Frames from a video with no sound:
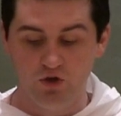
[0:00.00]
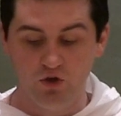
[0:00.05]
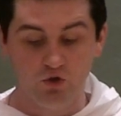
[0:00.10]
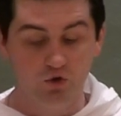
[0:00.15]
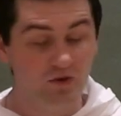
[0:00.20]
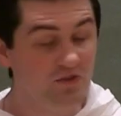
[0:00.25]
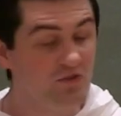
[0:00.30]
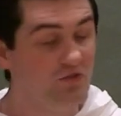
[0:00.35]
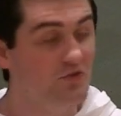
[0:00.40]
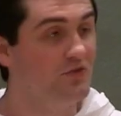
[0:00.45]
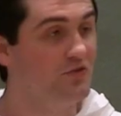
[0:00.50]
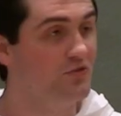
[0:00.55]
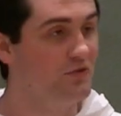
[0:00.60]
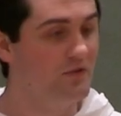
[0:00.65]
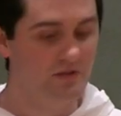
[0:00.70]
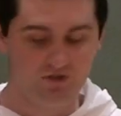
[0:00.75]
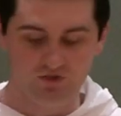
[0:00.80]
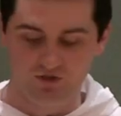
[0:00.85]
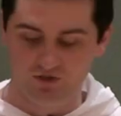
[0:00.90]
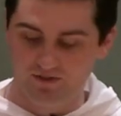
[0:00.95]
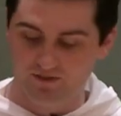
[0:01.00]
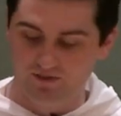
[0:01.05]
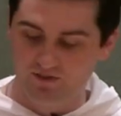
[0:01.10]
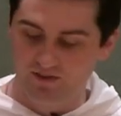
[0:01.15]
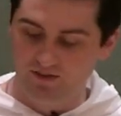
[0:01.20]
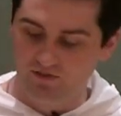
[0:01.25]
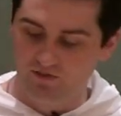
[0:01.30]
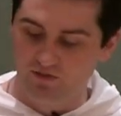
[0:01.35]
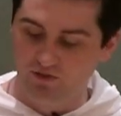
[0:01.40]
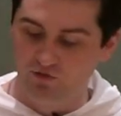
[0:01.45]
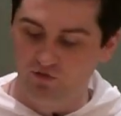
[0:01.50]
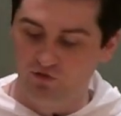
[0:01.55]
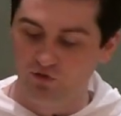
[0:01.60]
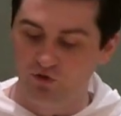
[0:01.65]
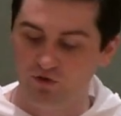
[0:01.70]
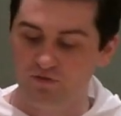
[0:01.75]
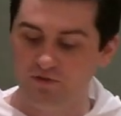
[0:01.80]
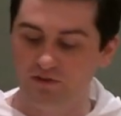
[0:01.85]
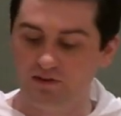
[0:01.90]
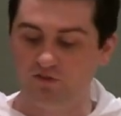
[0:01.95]
Christian tradition sees this
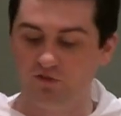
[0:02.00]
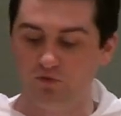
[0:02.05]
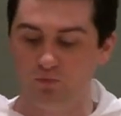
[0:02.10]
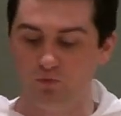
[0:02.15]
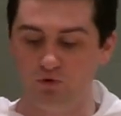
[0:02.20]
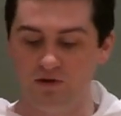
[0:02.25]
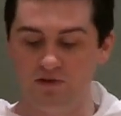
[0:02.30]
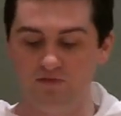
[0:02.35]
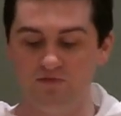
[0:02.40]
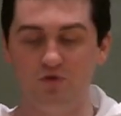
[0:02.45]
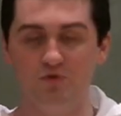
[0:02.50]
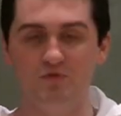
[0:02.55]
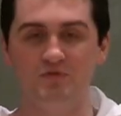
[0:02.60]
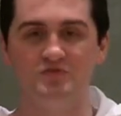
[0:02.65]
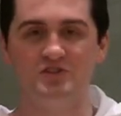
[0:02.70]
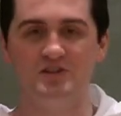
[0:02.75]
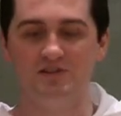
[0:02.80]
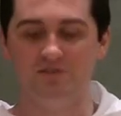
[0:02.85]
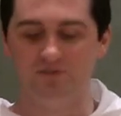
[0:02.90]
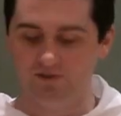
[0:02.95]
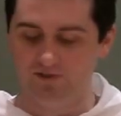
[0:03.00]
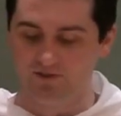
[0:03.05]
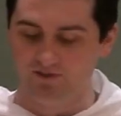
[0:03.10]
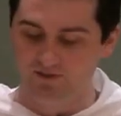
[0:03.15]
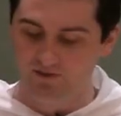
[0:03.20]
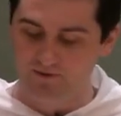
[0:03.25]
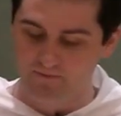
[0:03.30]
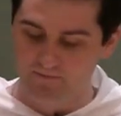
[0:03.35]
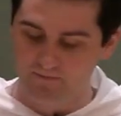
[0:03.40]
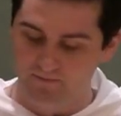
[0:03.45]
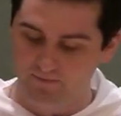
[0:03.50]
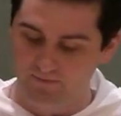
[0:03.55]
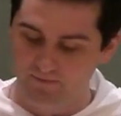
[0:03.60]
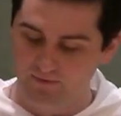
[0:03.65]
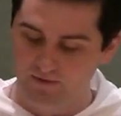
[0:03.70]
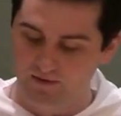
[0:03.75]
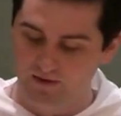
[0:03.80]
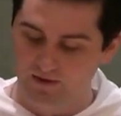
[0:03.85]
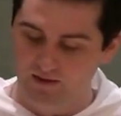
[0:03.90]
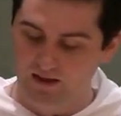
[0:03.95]
servant as a preview of Jesus,
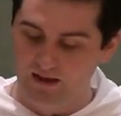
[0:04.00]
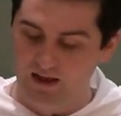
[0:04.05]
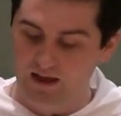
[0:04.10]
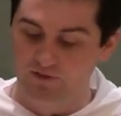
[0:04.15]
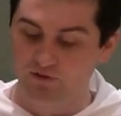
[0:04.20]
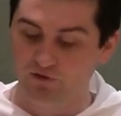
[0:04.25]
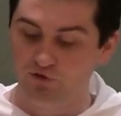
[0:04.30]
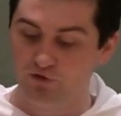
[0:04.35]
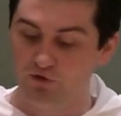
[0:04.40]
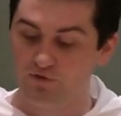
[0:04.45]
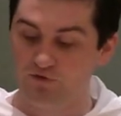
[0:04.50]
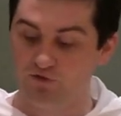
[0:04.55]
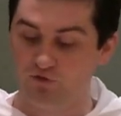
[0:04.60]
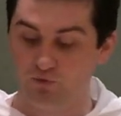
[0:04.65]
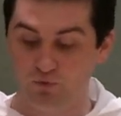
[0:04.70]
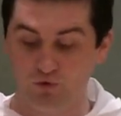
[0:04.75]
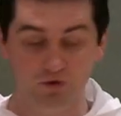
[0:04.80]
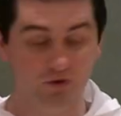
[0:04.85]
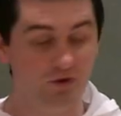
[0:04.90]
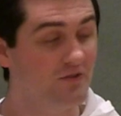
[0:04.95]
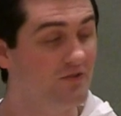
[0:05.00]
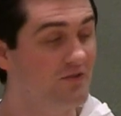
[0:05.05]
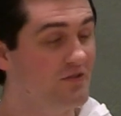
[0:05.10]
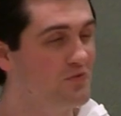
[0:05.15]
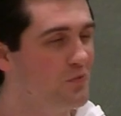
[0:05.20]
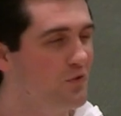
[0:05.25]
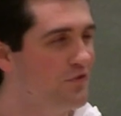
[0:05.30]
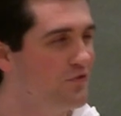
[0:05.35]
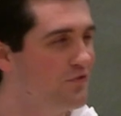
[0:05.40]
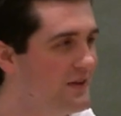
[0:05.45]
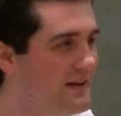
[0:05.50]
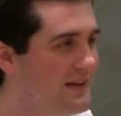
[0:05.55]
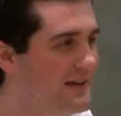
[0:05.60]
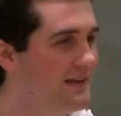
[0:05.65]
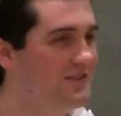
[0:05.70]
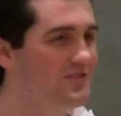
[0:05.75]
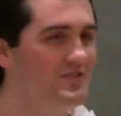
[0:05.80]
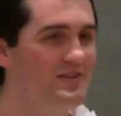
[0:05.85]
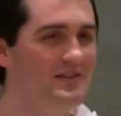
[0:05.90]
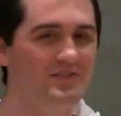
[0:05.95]
and the servant's words is more fitting
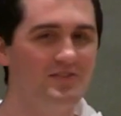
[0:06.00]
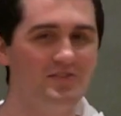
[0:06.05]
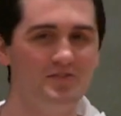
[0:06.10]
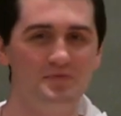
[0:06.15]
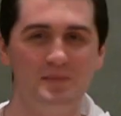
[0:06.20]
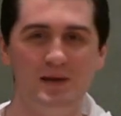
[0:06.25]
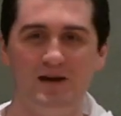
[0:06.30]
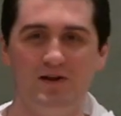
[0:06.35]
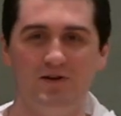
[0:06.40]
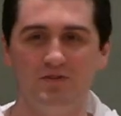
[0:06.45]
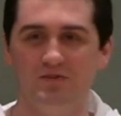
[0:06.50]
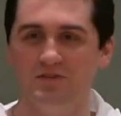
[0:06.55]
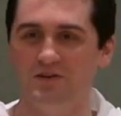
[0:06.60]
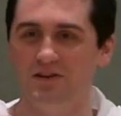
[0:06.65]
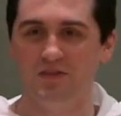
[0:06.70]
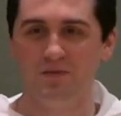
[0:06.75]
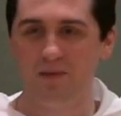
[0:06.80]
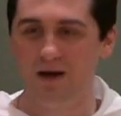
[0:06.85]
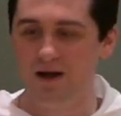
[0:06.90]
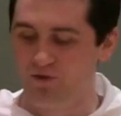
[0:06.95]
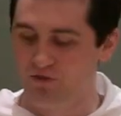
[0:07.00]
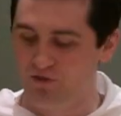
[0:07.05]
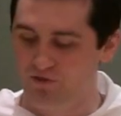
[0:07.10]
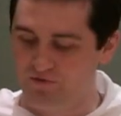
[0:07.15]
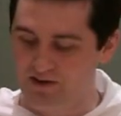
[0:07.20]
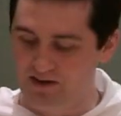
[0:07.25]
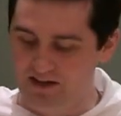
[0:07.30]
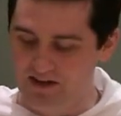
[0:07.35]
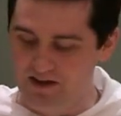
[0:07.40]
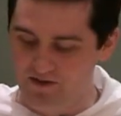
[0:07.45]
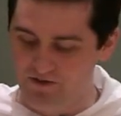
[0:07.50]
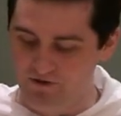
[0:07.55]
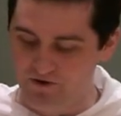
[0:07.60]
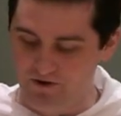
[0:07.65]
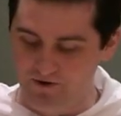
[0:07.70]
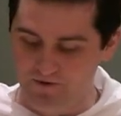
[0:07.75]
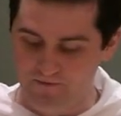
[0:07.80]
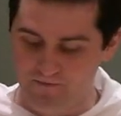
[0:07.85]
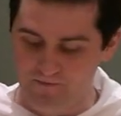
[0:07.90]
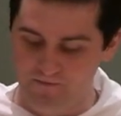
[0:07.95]
in Jesus' mouth than in the mouth of any
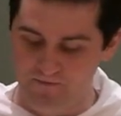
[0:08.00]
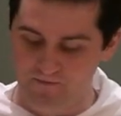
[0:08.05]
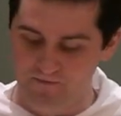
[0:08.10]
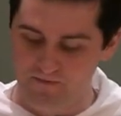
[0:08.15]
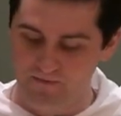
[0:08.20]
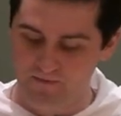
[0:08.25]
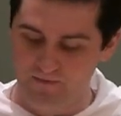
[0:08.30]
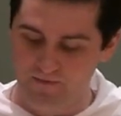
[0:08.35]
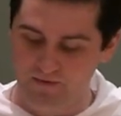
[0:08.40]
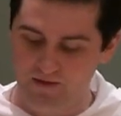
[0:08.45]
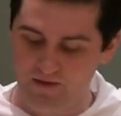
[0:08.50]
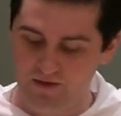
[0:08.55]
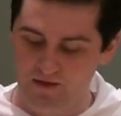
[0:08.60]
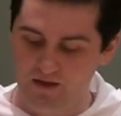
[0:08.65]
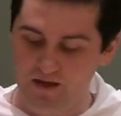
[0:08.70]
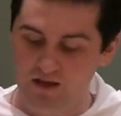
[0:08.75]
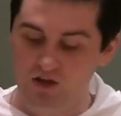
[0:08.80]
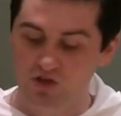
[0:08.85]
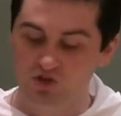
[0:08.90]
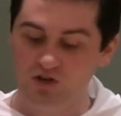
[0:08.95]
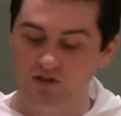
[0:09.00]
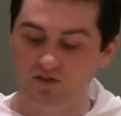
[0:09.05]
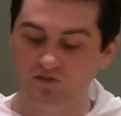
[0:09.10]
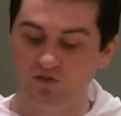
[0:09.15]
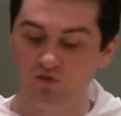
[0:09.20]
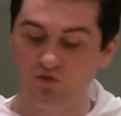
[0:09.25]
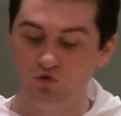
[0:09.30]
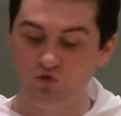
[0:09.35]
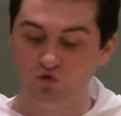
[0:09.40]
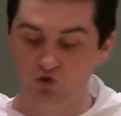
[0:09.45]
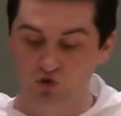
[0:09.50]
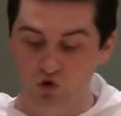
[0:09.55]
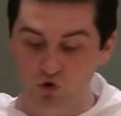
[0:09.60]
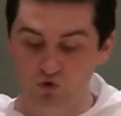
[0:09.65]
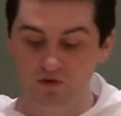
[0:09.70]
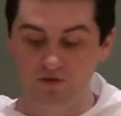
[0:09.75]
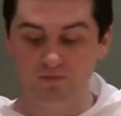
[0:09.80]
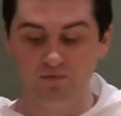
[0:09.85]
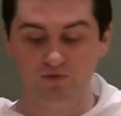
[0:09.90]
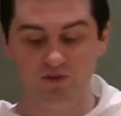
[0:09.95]
other. Jesus, who's
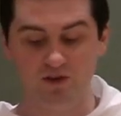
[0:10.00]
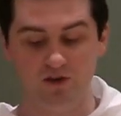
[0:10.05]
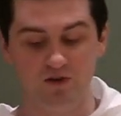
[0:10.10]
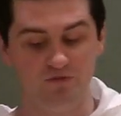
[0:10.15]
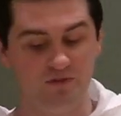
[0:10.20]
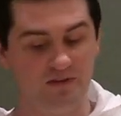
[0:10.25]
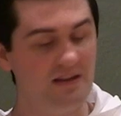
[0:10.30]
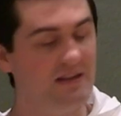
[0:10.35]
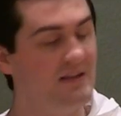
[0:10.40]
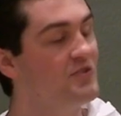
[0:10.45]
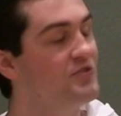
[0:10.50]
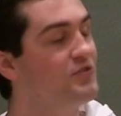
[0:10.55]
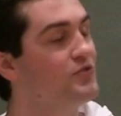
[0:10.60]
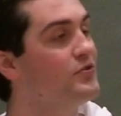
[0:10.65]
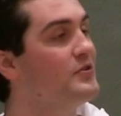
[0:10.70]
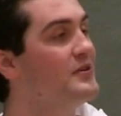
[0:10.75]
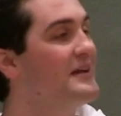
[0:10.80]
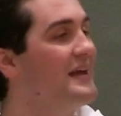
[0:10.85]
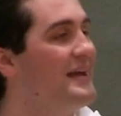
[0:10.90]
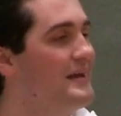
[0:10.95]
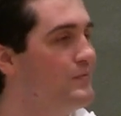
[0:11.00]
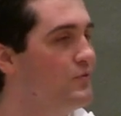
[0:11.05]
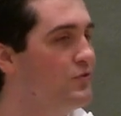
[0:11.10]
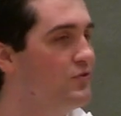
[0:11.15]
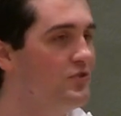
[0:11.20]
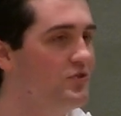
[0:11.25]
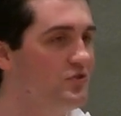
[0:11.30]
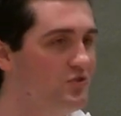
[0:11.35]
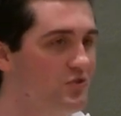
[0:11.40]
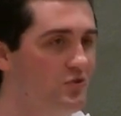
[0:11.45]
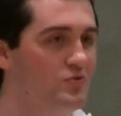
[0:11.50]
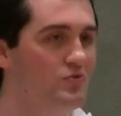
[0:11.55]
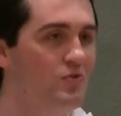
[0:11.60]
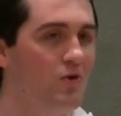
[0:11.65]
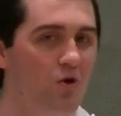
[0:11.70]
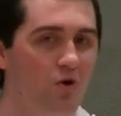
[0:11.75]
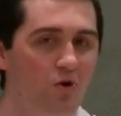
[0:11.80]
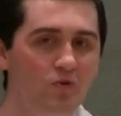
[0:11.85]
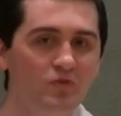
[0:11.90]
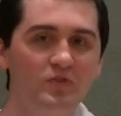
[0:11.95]
shown himself in history able to do
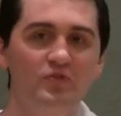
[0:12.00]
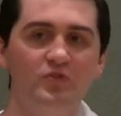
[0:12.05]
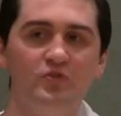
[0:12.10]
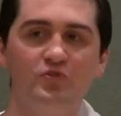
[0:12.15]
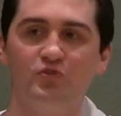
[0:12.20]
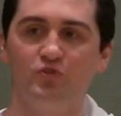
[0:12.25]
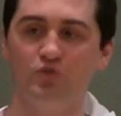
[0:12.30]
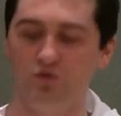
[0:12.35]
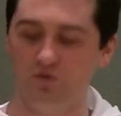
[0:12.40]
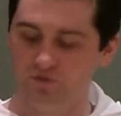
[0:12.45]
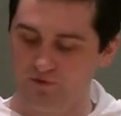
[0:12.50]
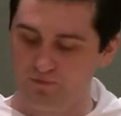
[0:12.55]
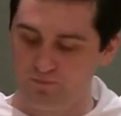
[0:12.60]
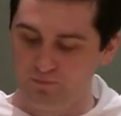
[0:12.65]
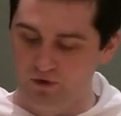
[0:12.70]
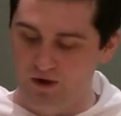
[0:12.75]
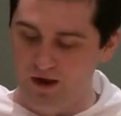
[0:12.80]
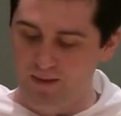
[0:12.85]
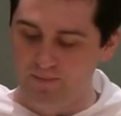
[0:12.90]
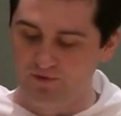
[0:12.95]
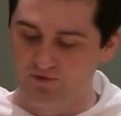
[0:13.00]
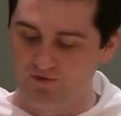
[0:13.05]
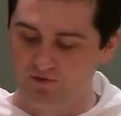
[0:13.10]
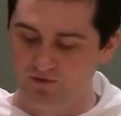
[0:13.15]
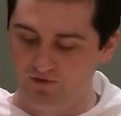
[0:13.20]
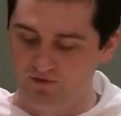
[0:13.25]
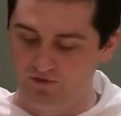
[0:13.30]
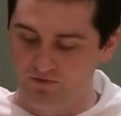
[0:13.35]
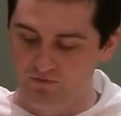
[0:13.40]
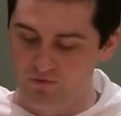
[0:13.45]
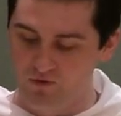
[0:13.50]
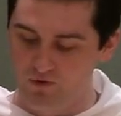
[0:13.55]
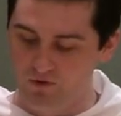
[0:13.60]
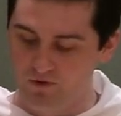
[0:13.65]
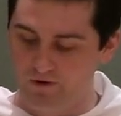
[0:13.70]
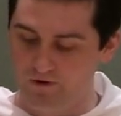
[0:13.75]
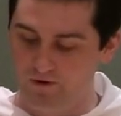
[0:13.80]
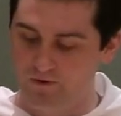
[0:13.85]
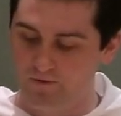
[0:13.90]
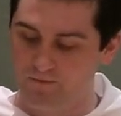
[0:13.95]
all that the servant promises and
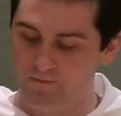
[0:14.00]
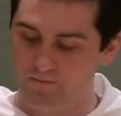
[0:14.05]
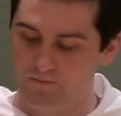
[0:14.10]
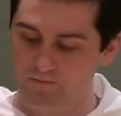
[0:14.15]
more.